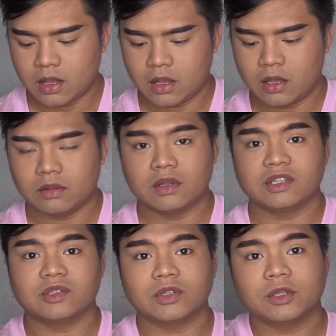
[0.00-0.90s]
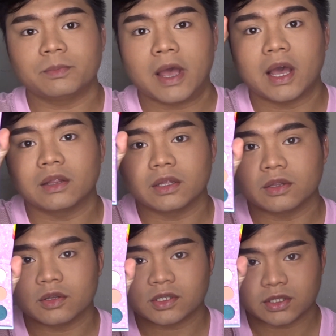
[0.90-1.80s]
And this is what the
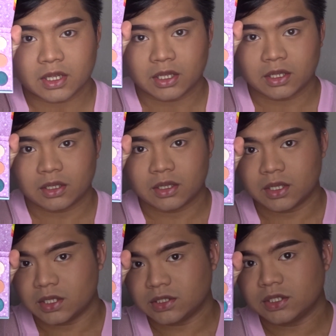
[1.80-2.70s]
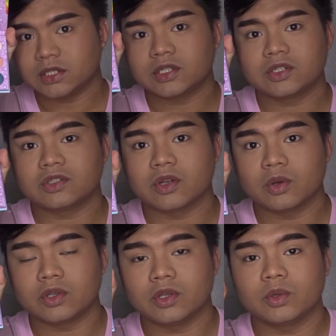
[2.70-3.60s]
palette looks like. Isn't it
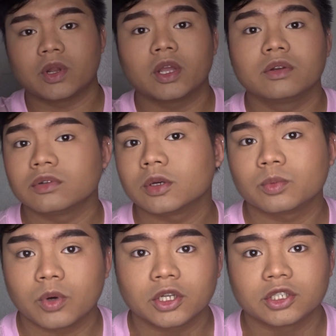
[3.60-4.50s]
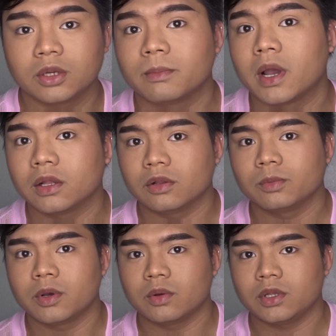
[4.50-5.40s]
so cute? I grew up watching My Little
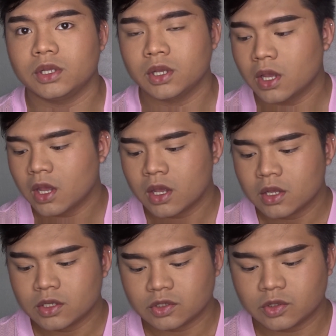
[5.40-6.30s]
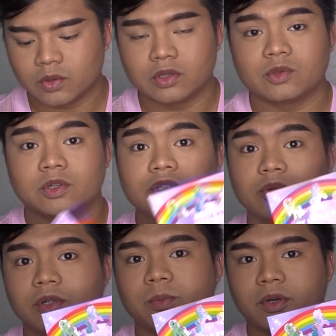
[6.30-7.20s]
Pony, so this one
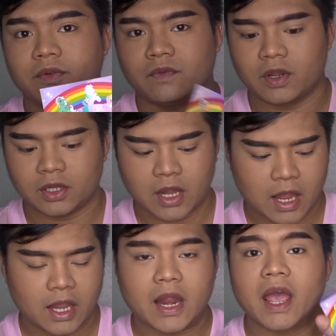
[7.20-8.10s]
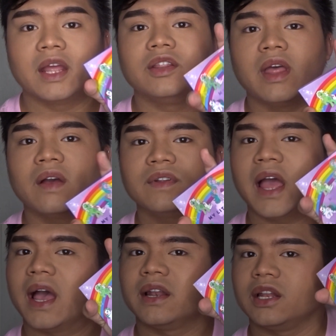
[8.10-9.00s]
is really perfect. And I haven't
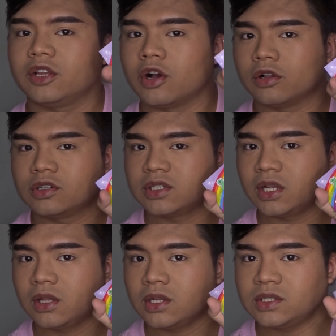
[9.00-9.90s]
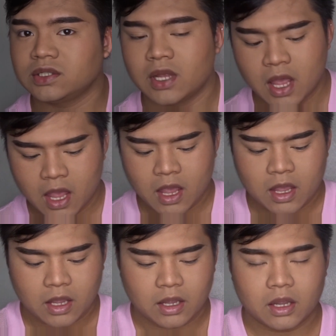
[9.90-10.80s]
had any colors like this,
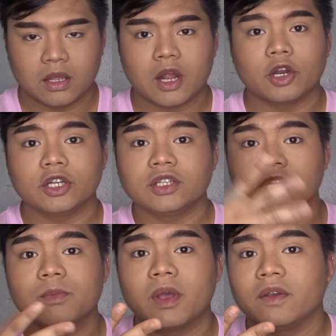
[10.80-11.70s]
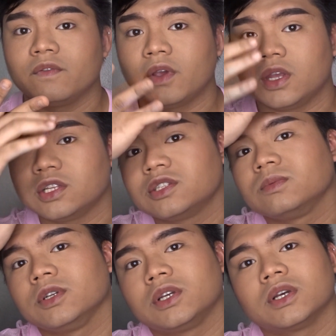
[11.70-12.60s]
and I already did my face
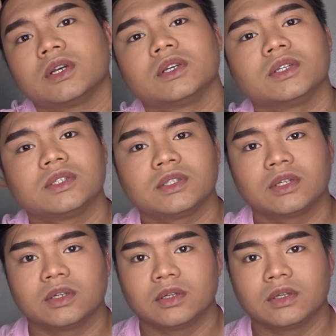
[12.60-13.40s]
because